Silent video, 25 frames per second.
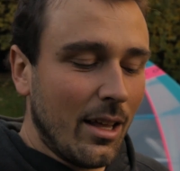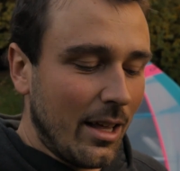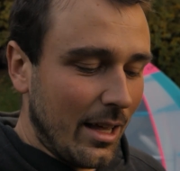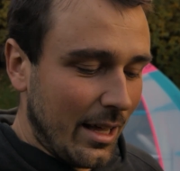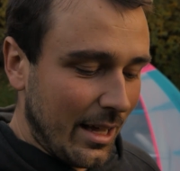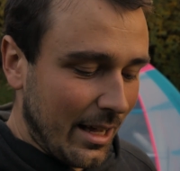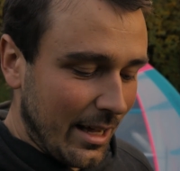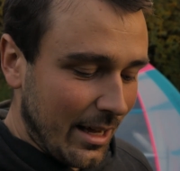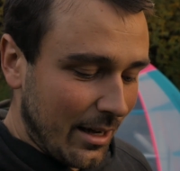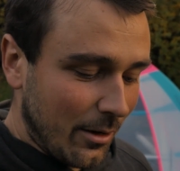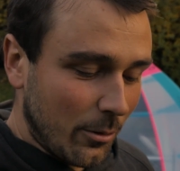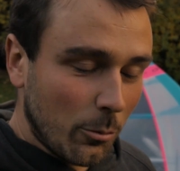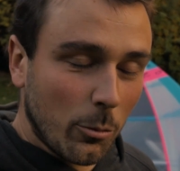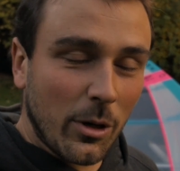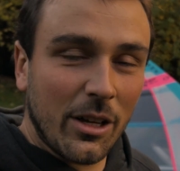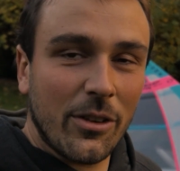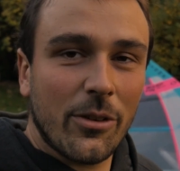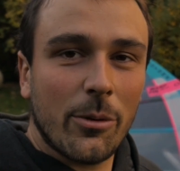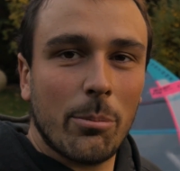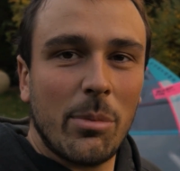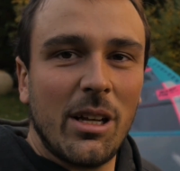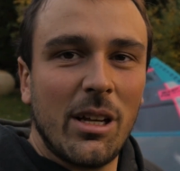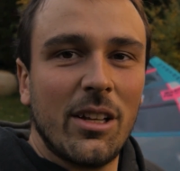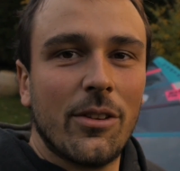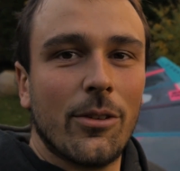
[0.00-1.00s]
and when
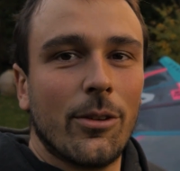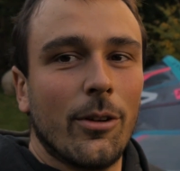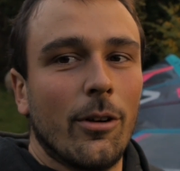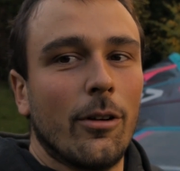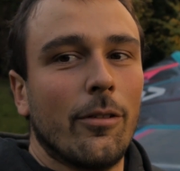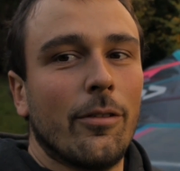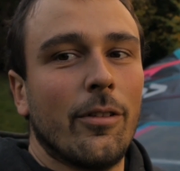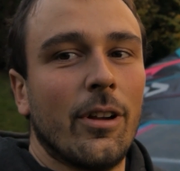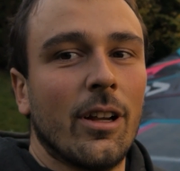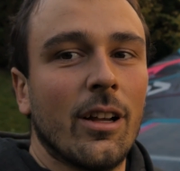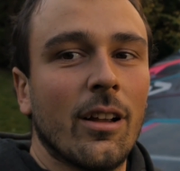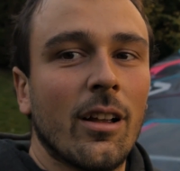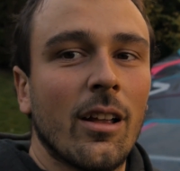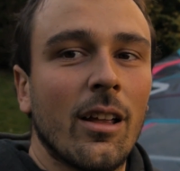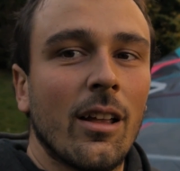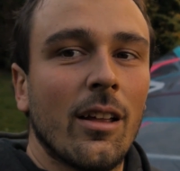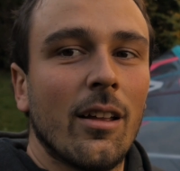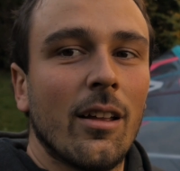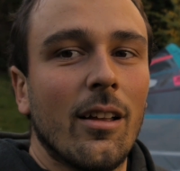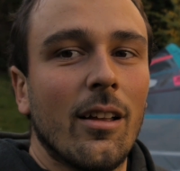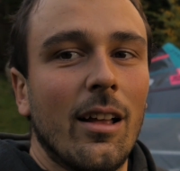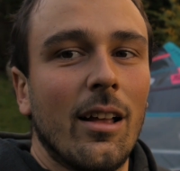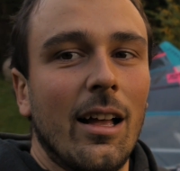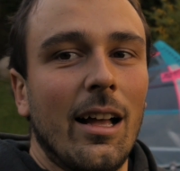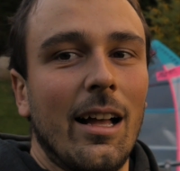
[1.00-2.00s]
speed surfing
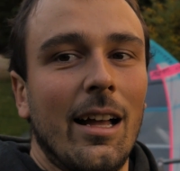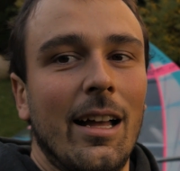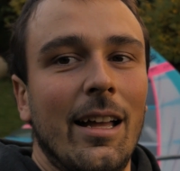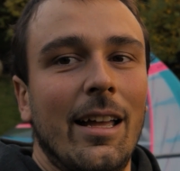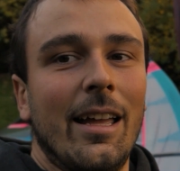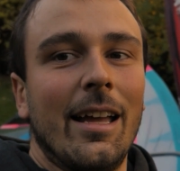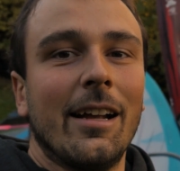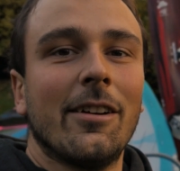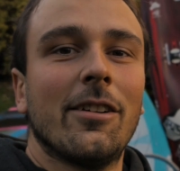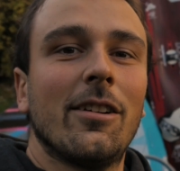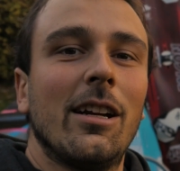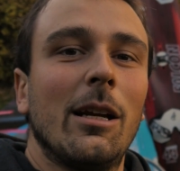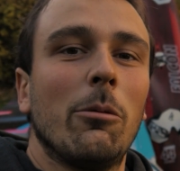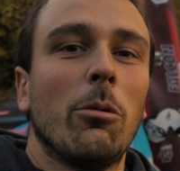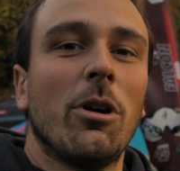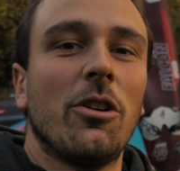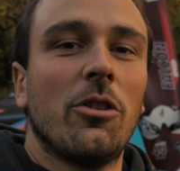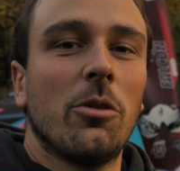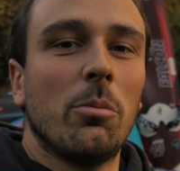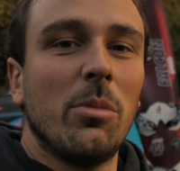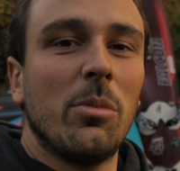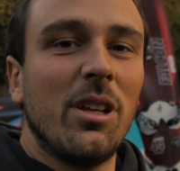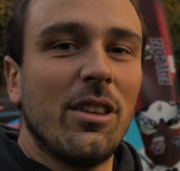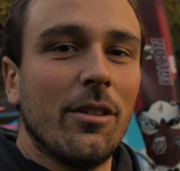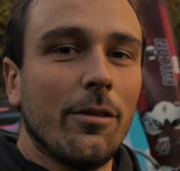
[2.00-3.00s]
I actually want
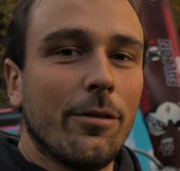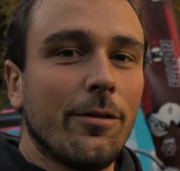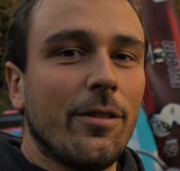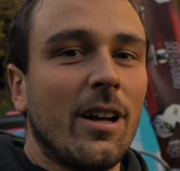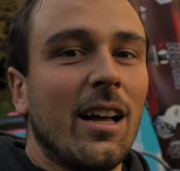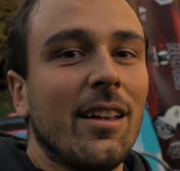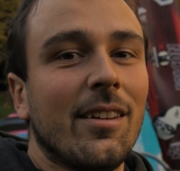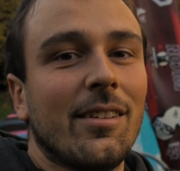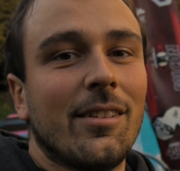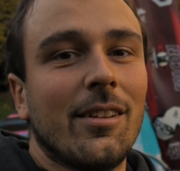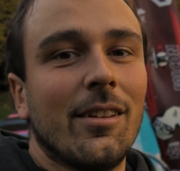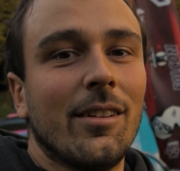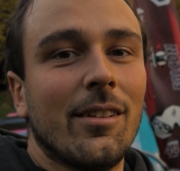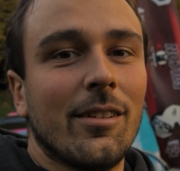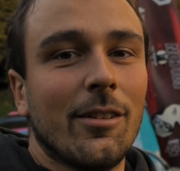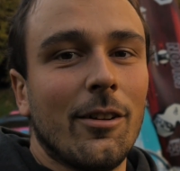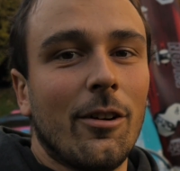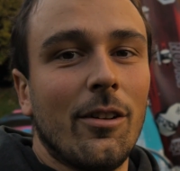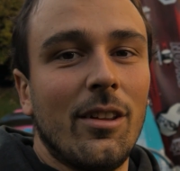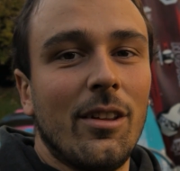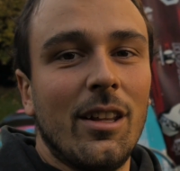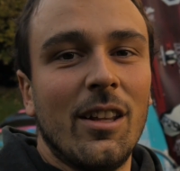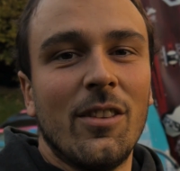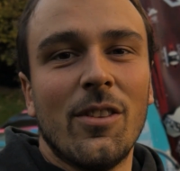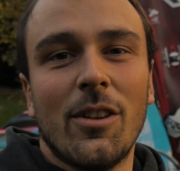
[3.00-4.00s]
to be the fastest
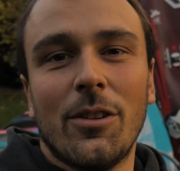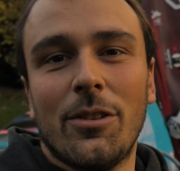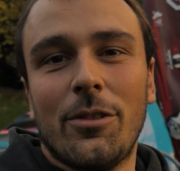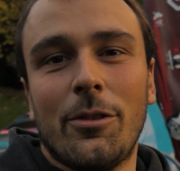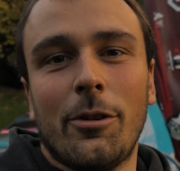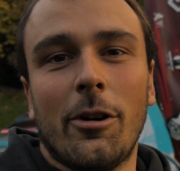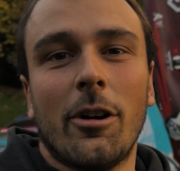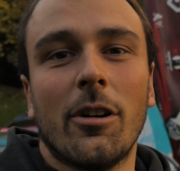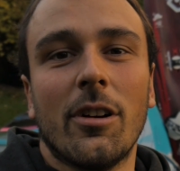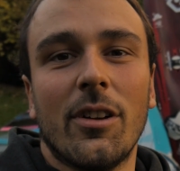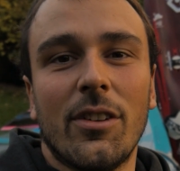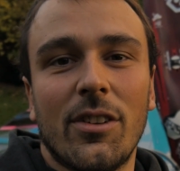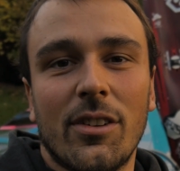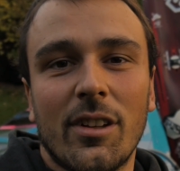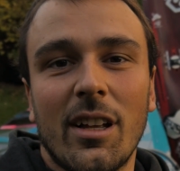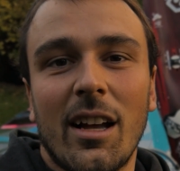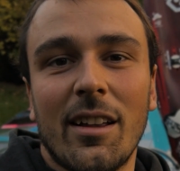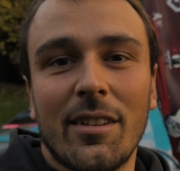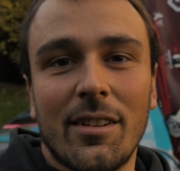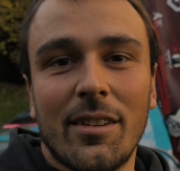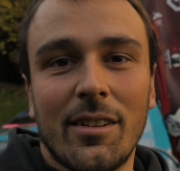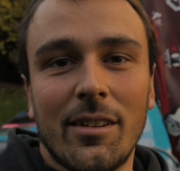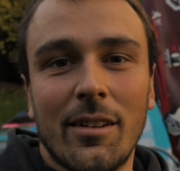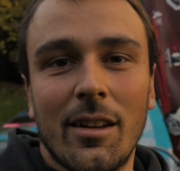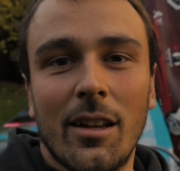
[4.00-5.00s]
in the strongest
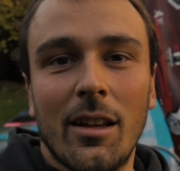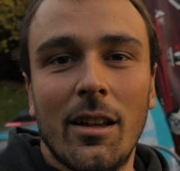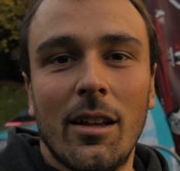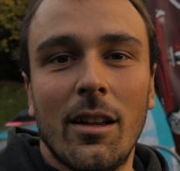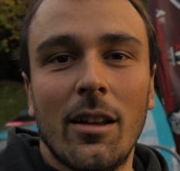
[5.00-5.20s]
gust.